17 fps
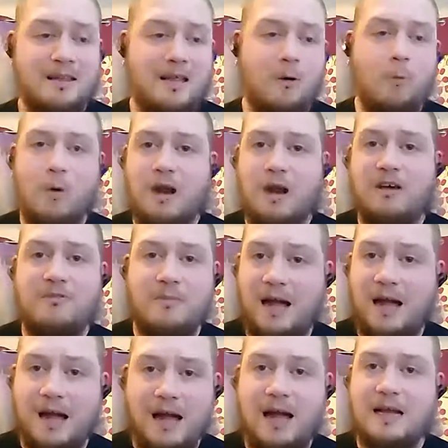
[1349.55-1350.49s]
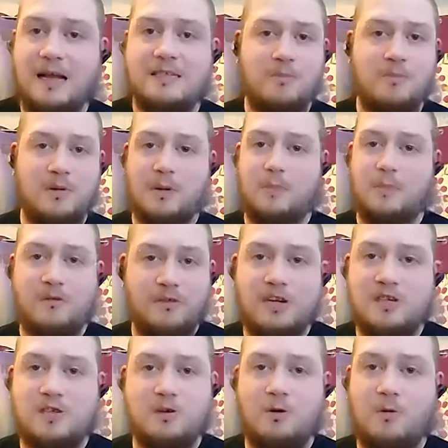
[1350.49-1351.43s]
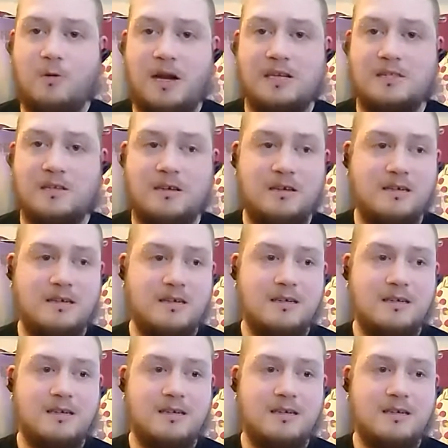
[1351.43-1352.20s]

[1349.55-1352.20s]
that will of my heart to be a professional wrestler.